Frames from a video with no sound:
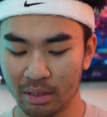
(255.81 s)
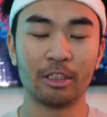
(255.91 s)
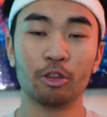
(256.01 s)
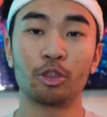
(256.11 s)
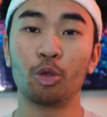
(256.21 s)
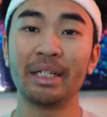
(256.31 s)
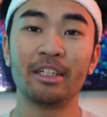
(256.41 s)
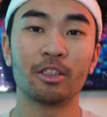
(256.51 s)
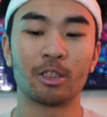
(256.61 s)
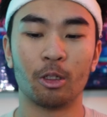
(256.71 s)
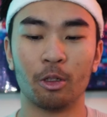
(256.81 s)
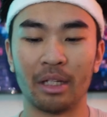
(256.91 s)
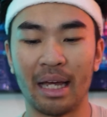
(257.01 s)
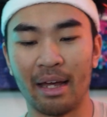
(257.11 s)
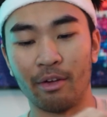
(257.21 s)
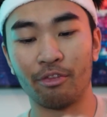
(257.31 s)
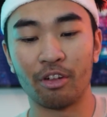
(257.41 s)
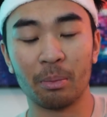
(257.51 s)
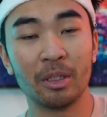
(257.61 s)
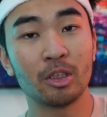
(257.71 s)
She was 20 years old, and for
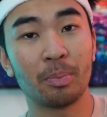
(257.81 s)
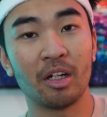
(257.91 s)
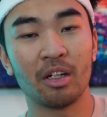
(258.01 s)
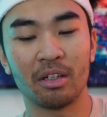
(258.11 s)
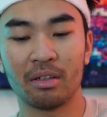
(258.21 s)
the most part,